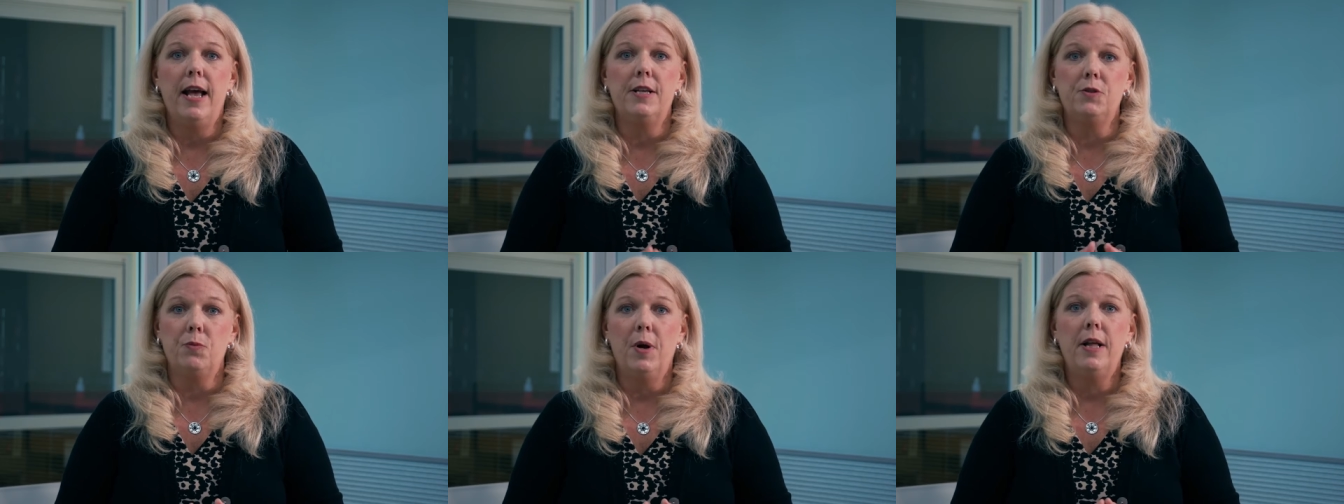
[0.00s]

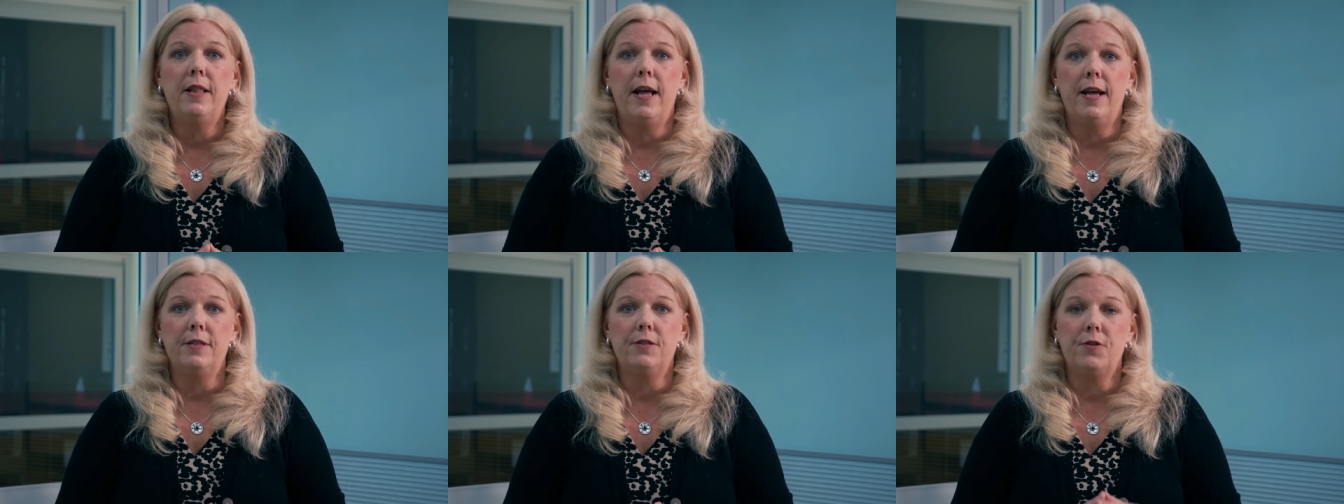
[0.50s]
as well
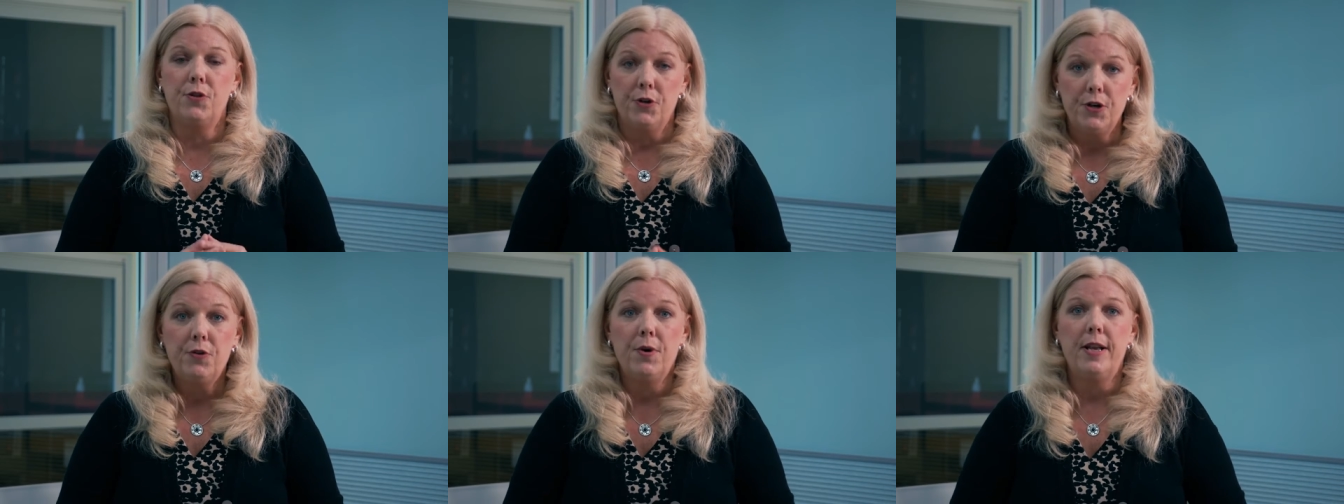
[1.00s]
as
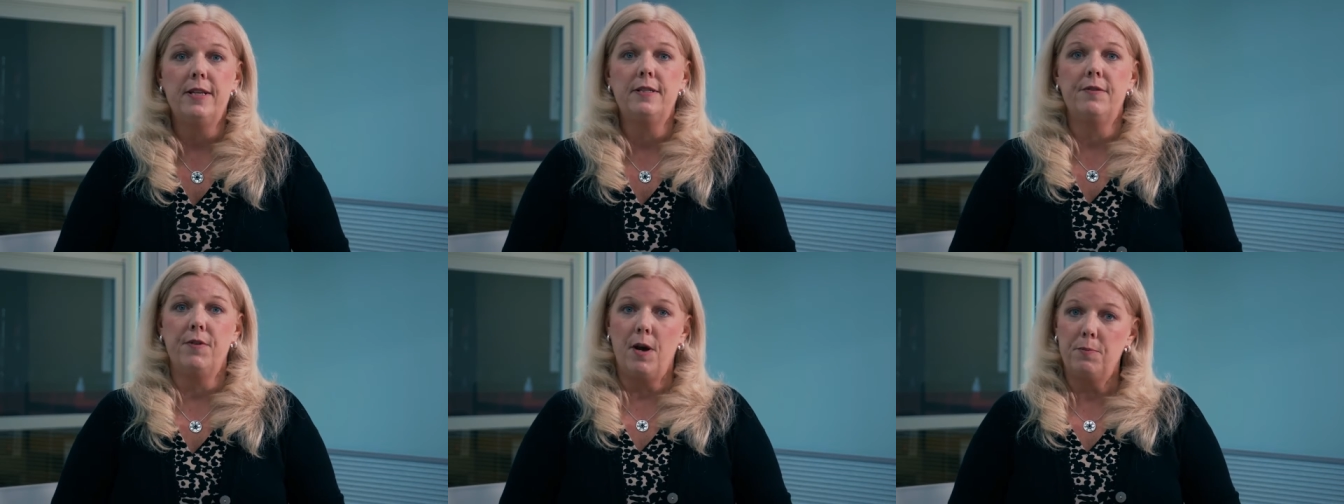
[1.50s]
30 credits
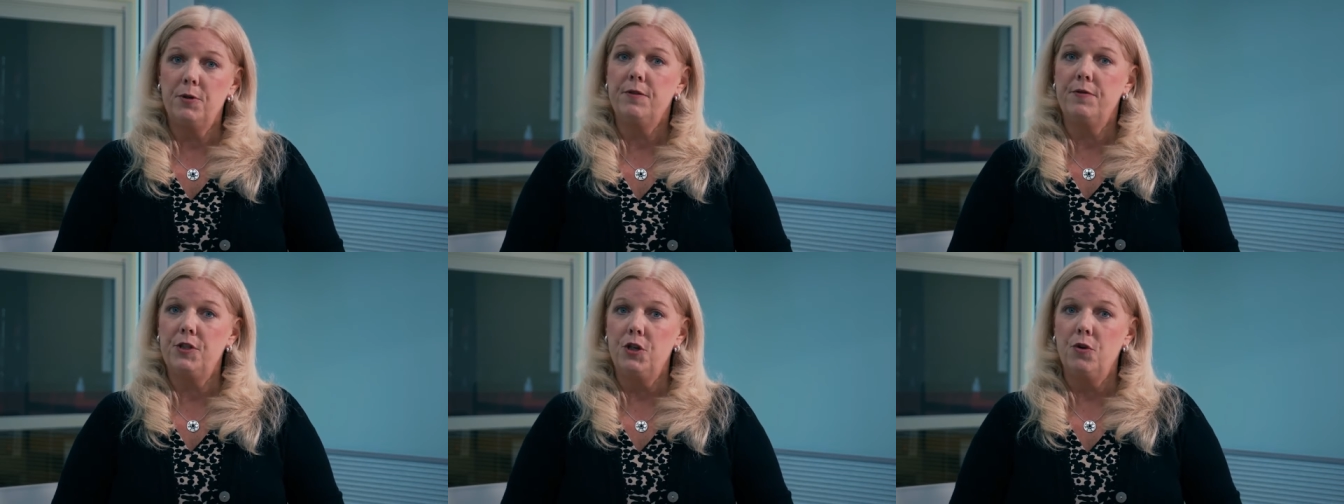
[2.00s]
of upper
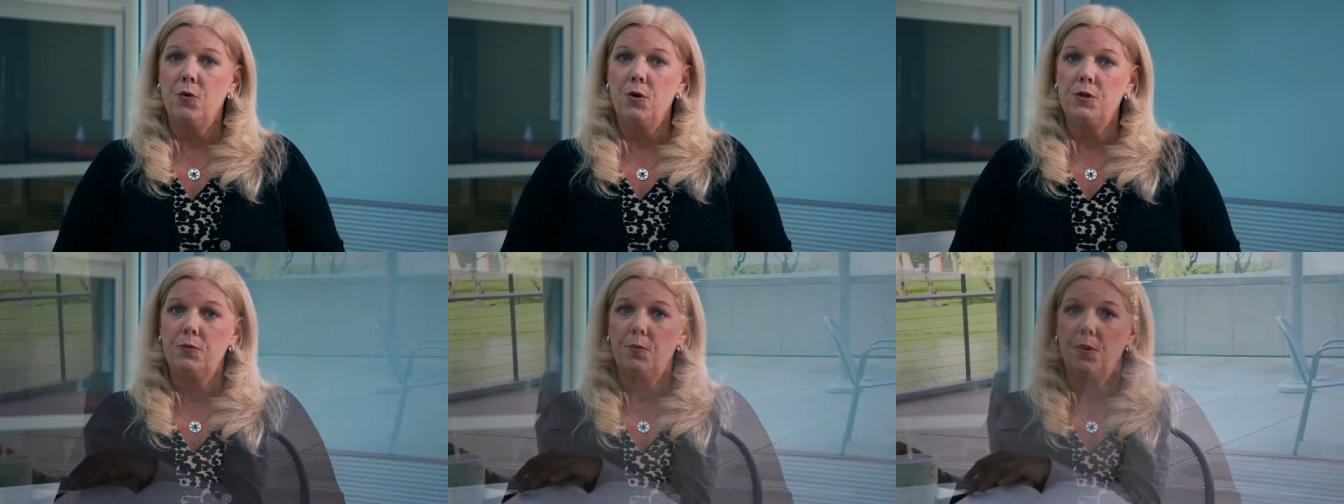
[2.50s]
division
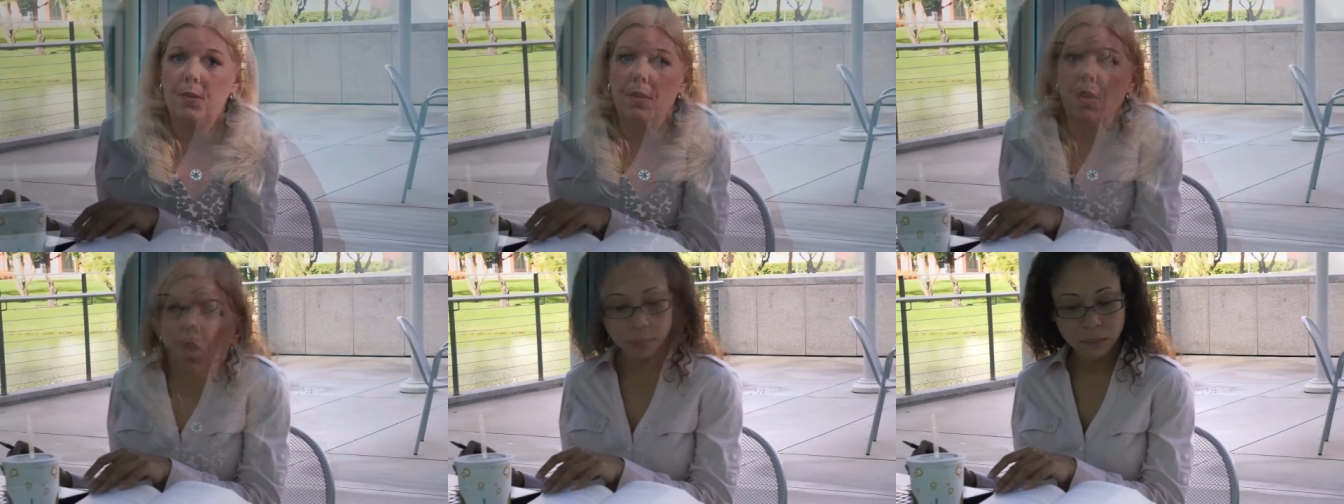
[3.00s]
coursework,
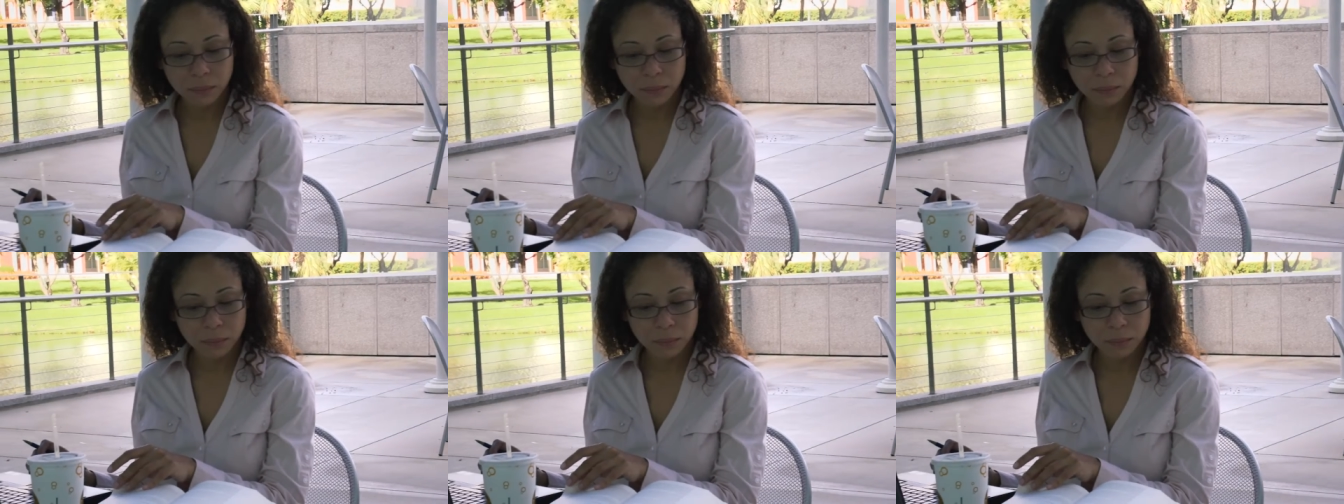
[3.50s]
all
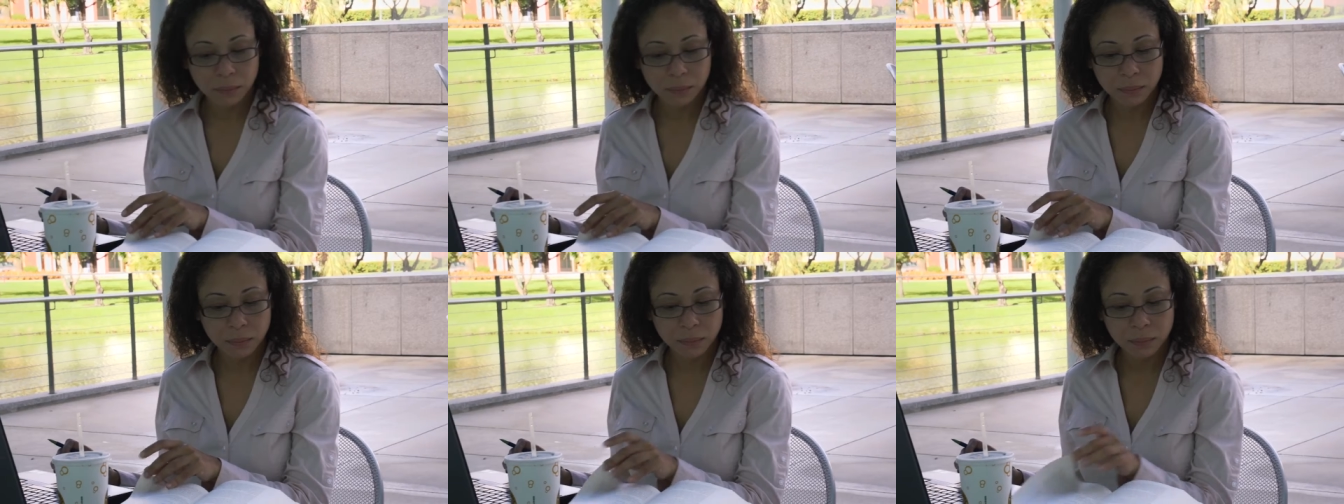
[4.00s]
done
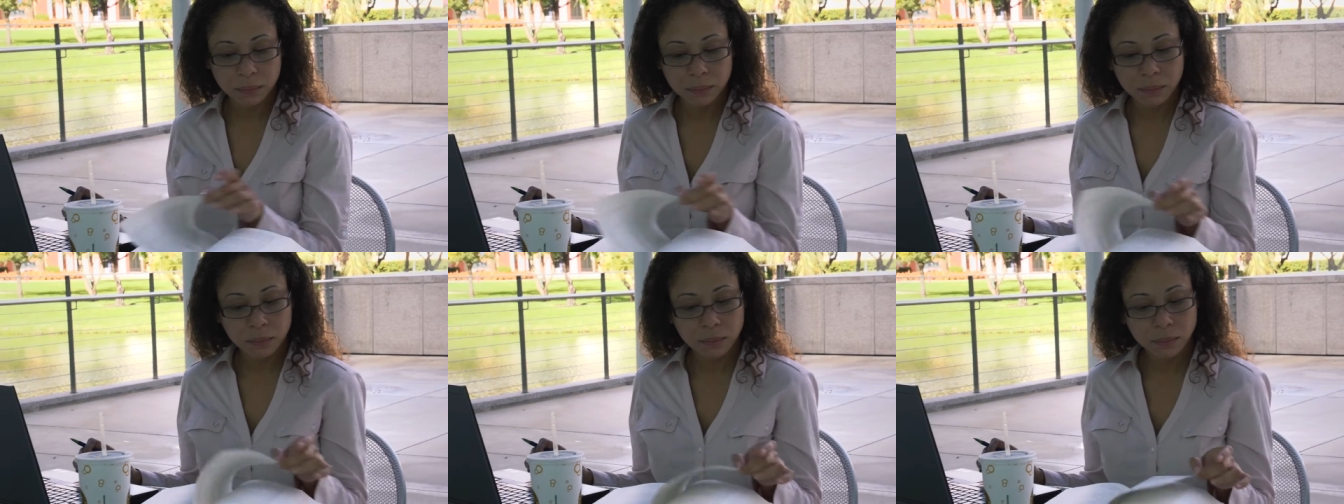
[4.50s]
online.
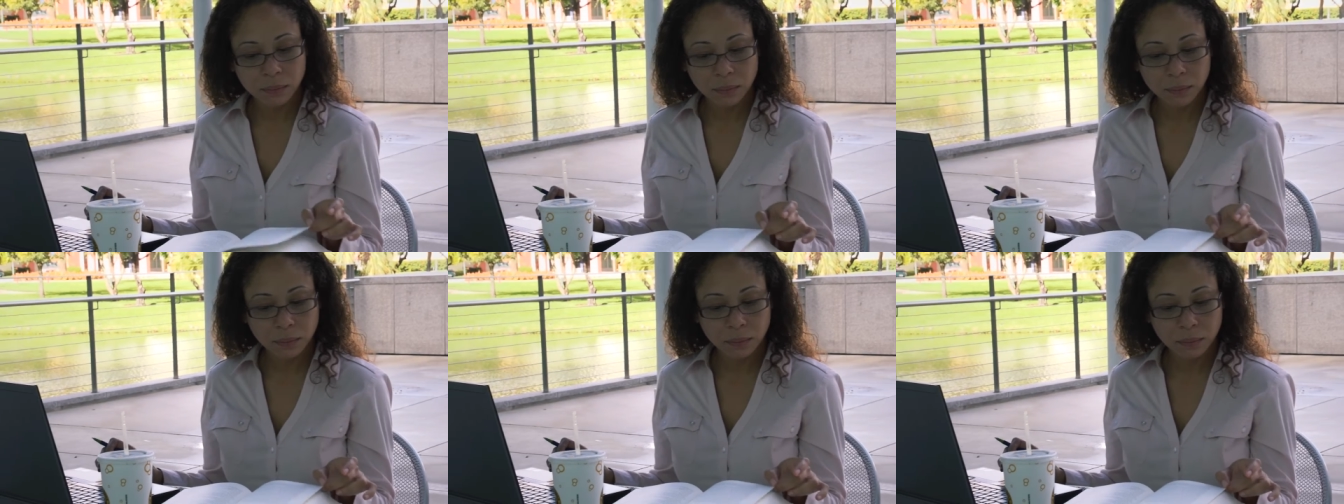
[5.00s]

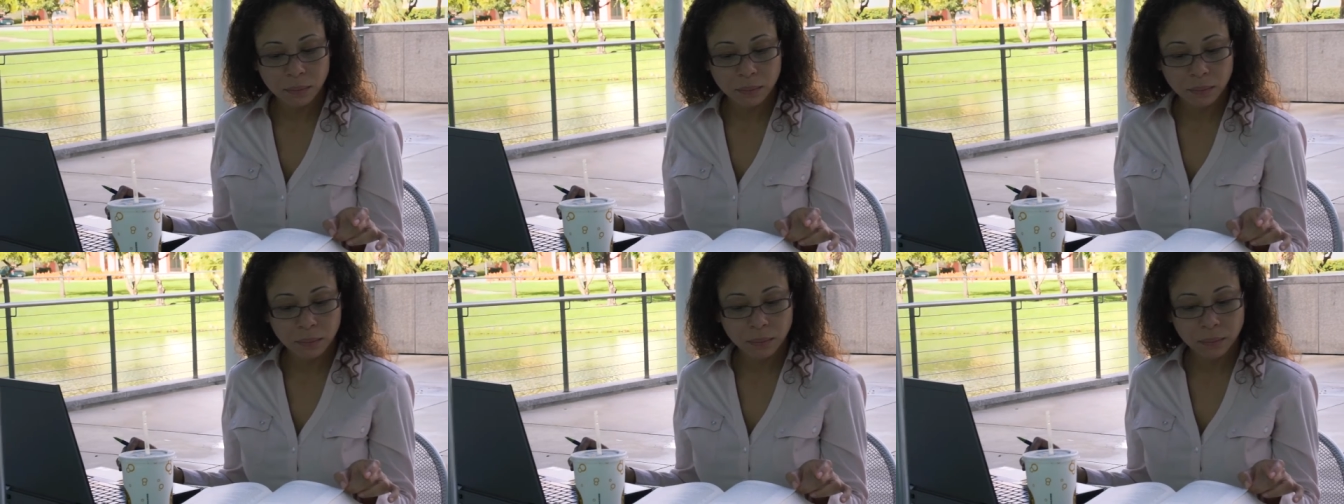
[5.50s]

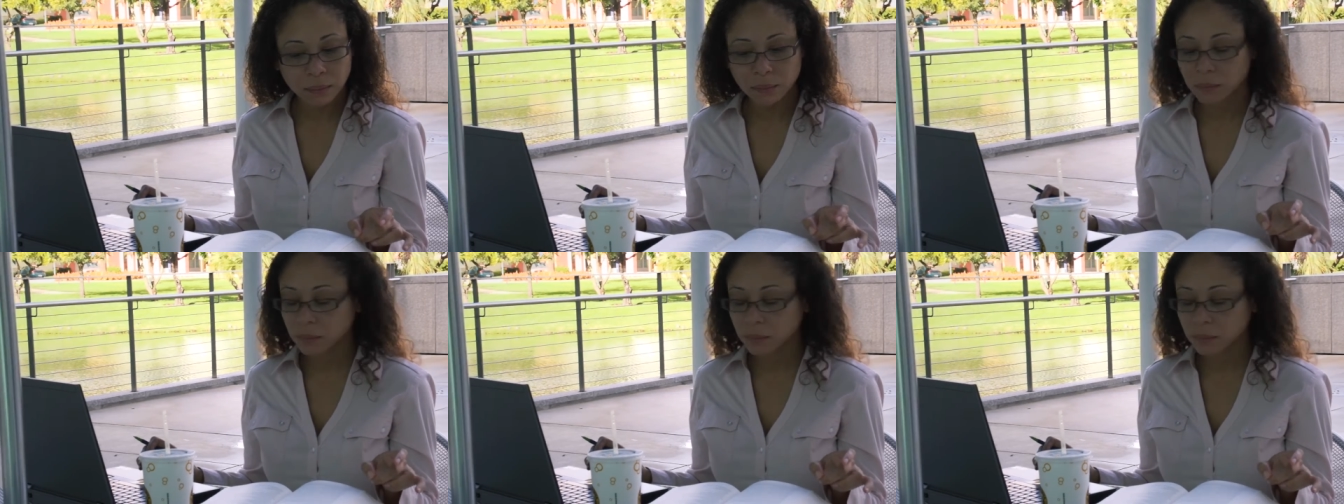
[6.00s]
Interested?